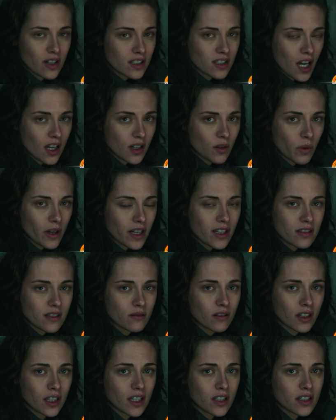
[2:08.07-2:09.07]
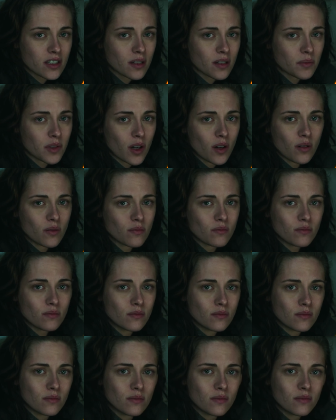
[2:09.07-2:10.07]
a ton of ways you could get shipped home.
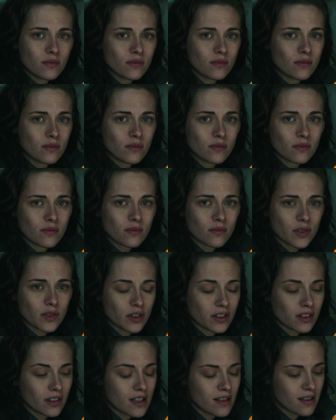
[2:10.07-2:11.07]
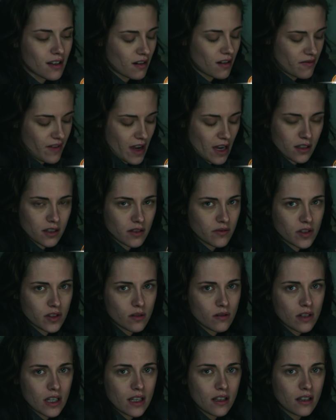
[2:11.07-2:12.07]
Kristen Stewart plays Billy's
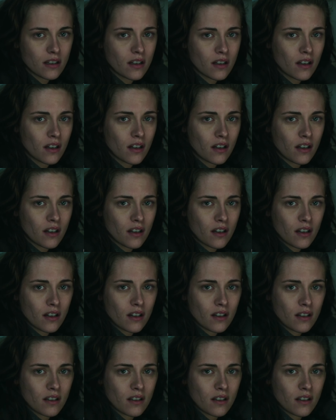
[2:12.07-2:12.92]
sister, who is trying to